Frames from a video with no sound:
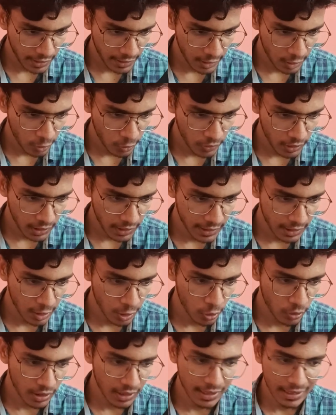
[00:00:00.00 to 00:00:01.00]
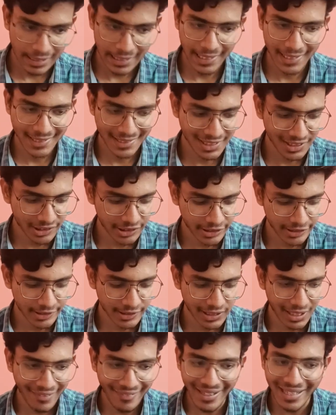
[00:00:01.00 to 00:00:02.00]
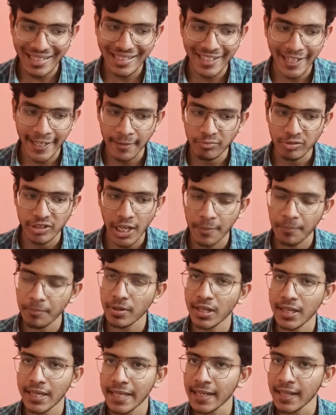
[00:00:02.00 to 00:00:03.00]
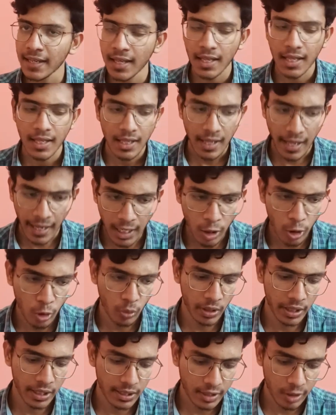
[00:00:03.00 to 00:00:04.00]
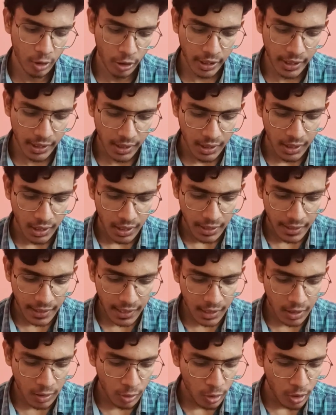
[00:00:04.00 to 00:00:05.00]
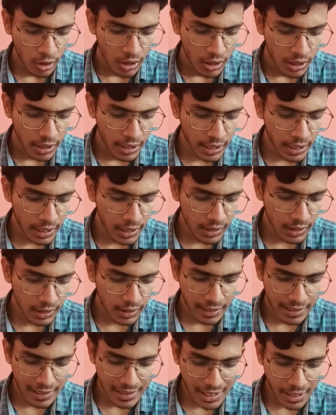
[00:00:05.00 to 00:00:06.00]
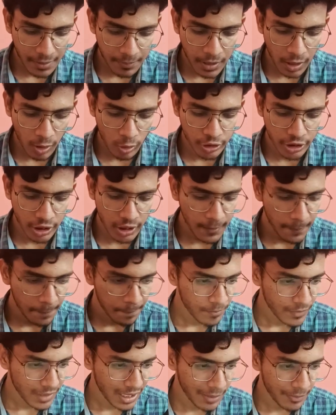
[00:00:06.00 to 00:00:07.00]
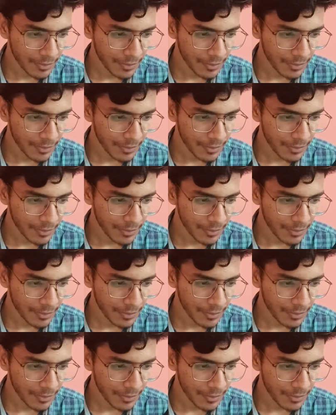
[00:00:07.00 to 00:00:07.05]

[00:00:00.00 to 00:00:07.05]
hello world, hello world. Like this 7 times I'm printing hello world. Okay, now here in the browser, let